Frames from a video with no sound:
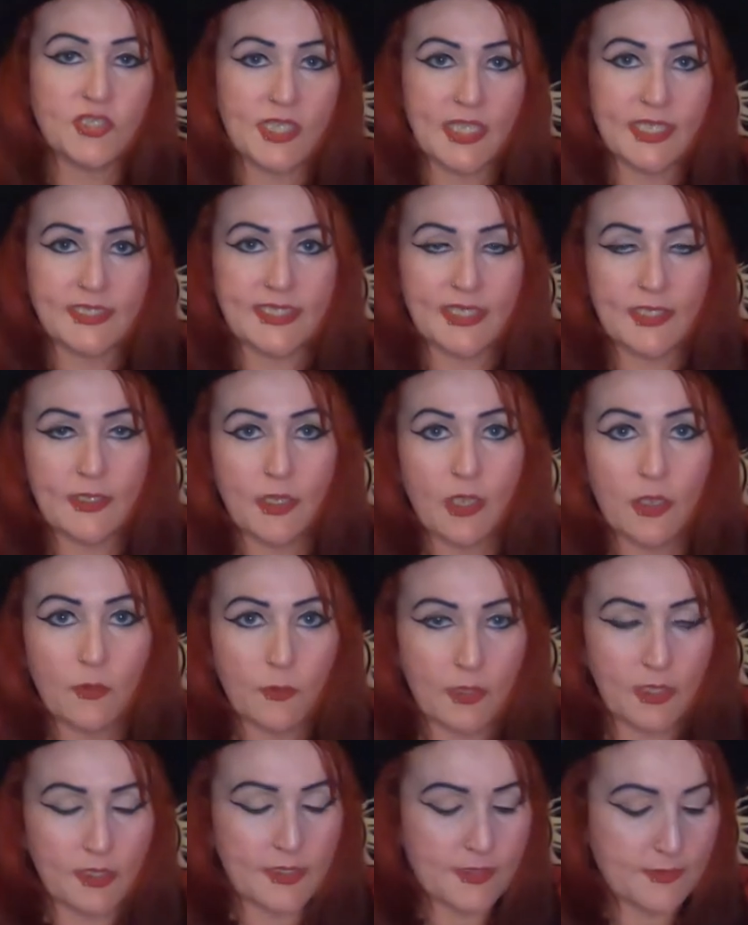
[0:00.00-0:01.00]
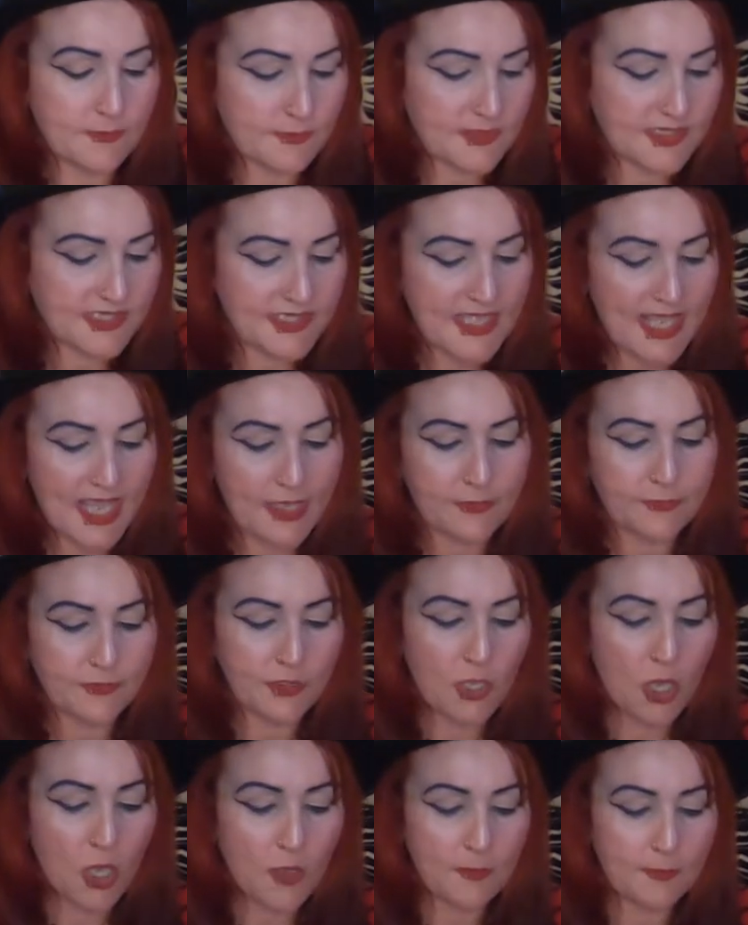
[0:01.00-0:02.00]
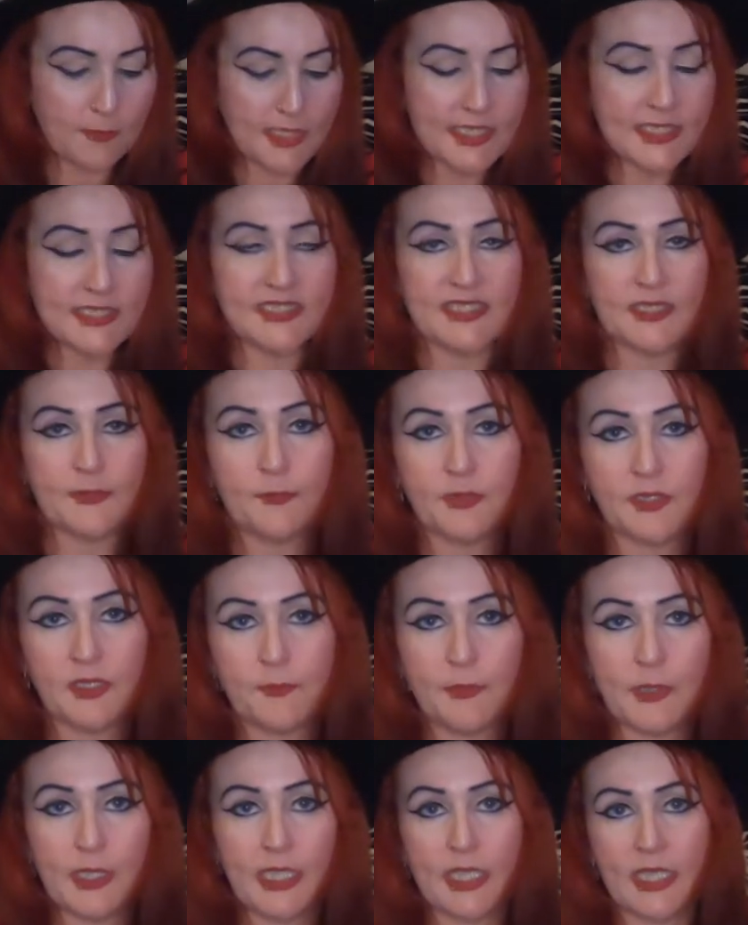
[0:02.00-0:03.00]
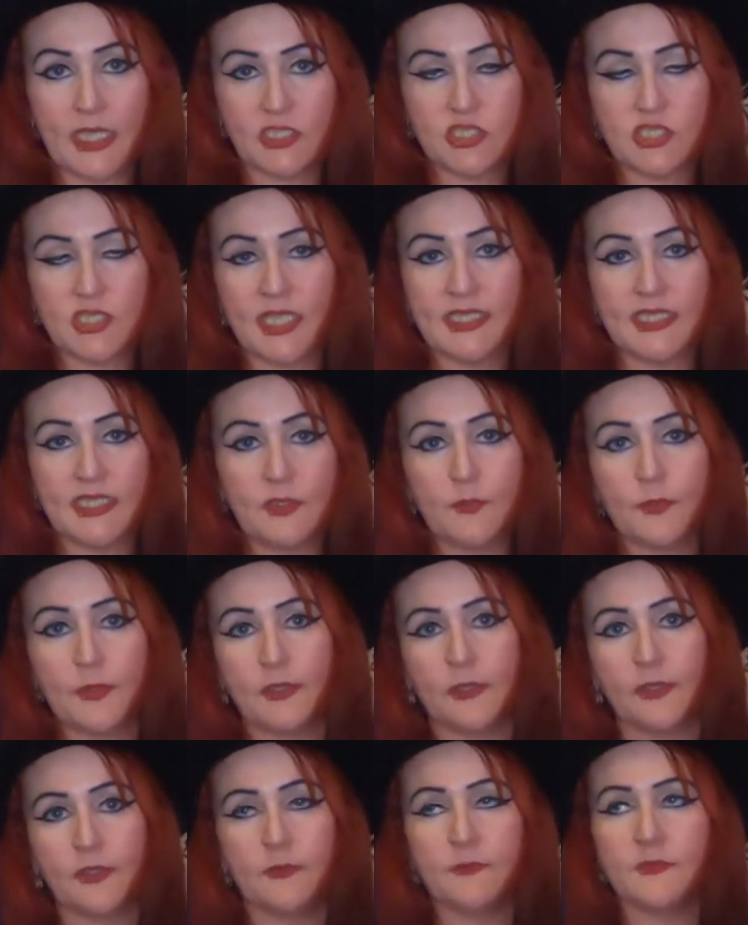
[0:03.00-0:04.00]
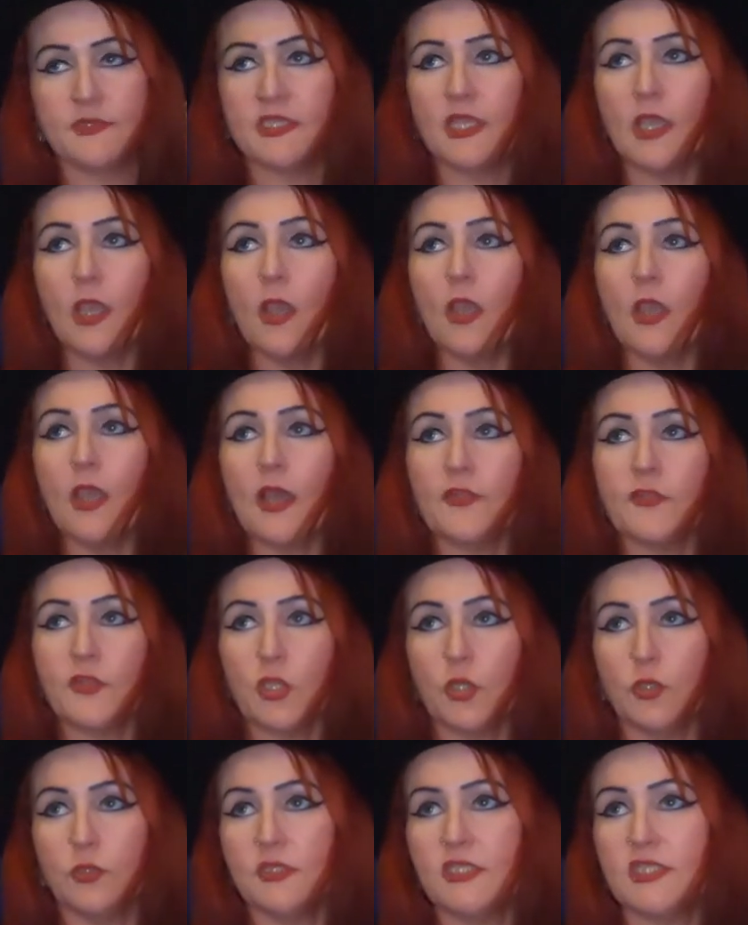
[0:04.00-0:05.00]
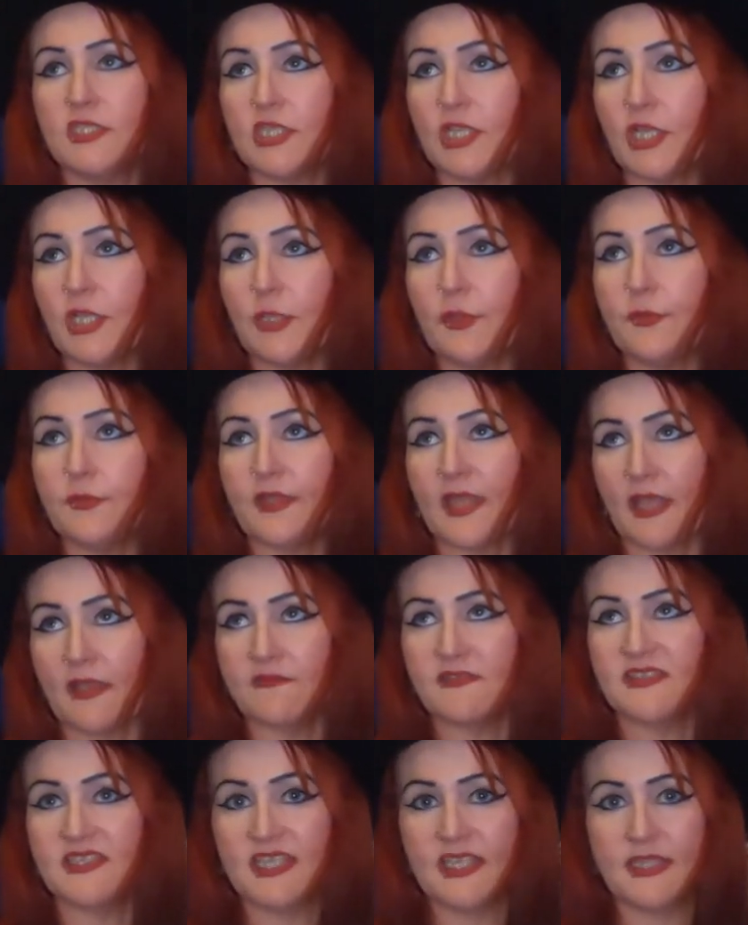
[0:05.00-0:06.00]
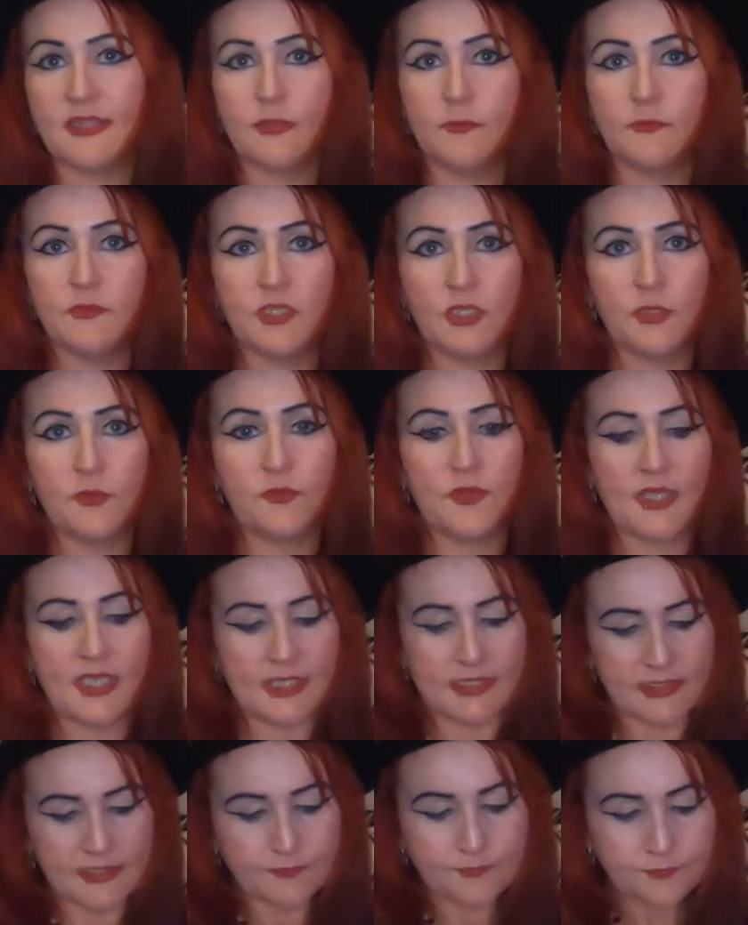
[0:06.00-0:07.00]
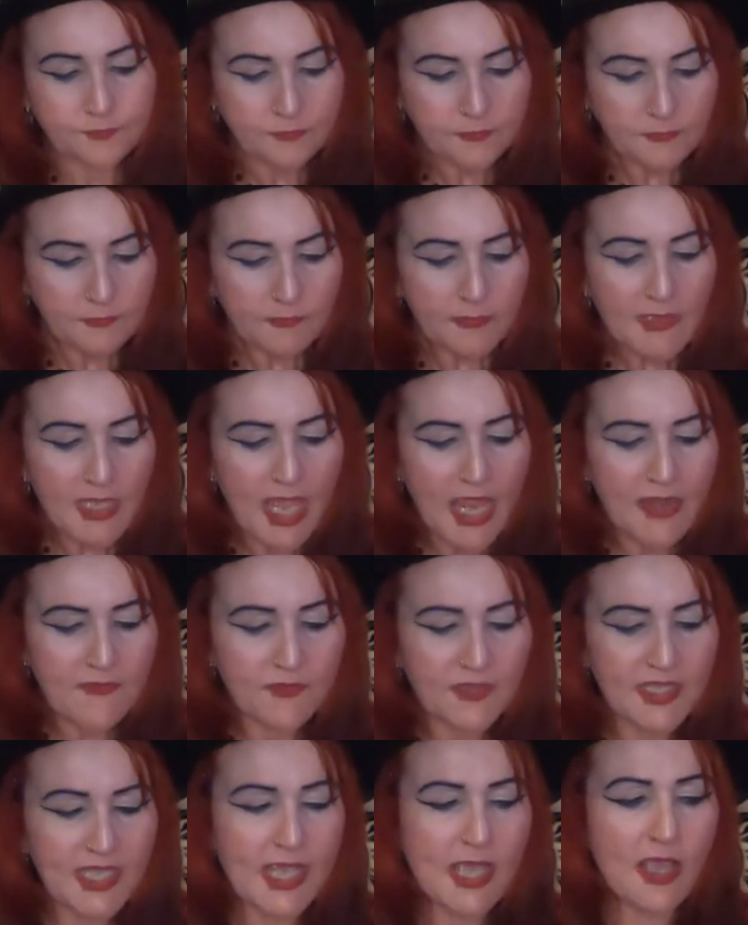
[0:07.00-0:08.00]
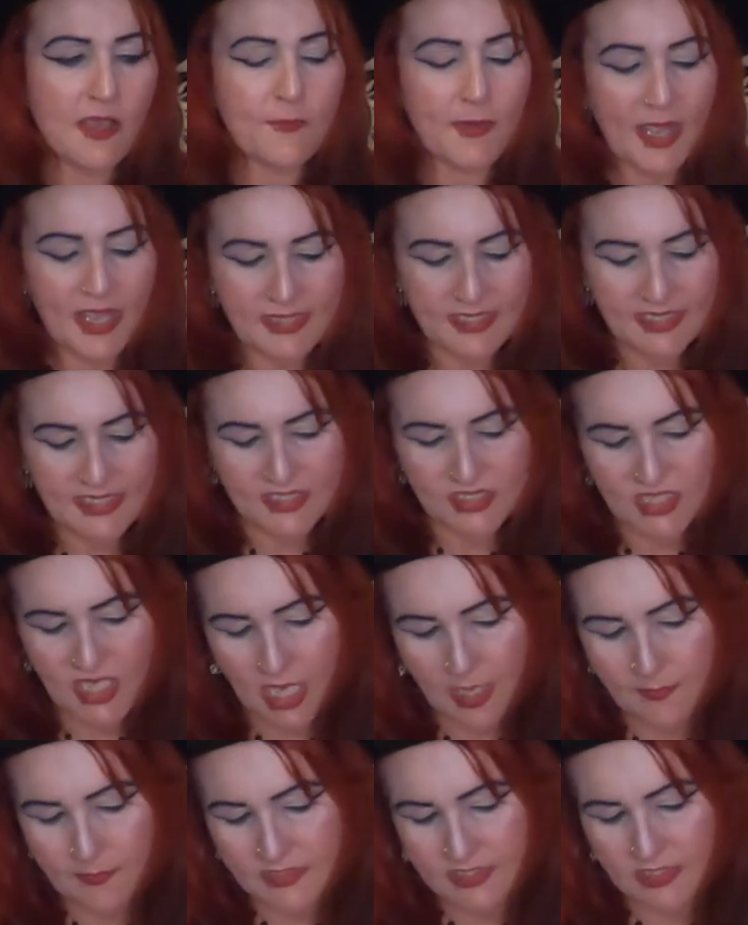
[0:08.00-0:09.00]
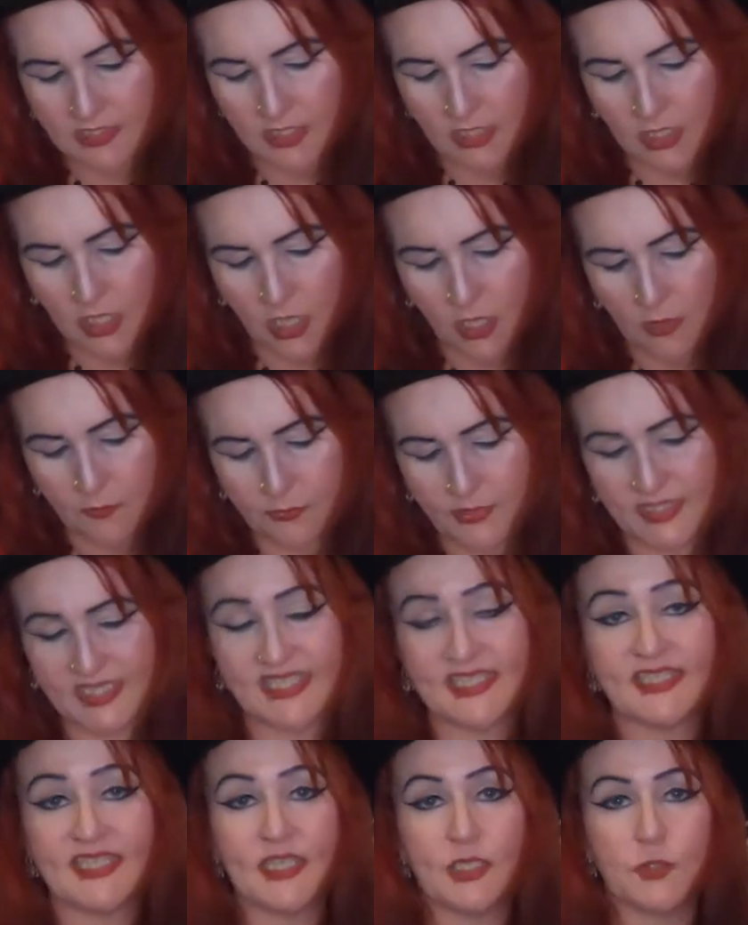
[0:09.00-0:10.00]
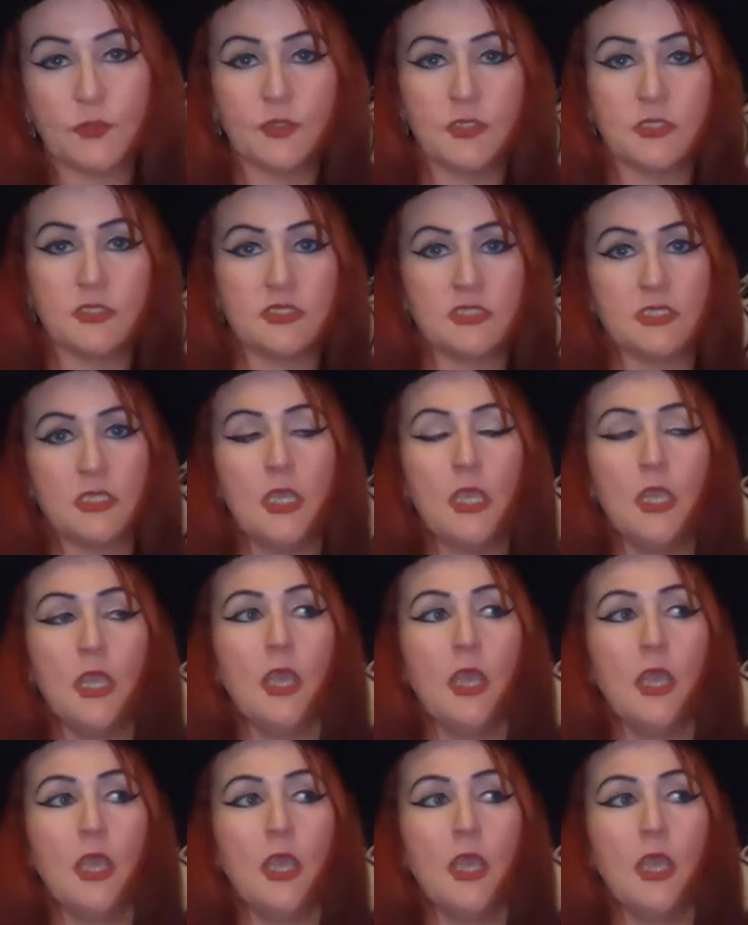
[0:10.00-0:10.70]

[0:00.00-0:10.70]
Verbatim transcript: JD Williams. Now, normally Simply Be and JD Williams are the only two that I've seen them do this. Every year I buy these jammers, and they're called Pretty Secrets.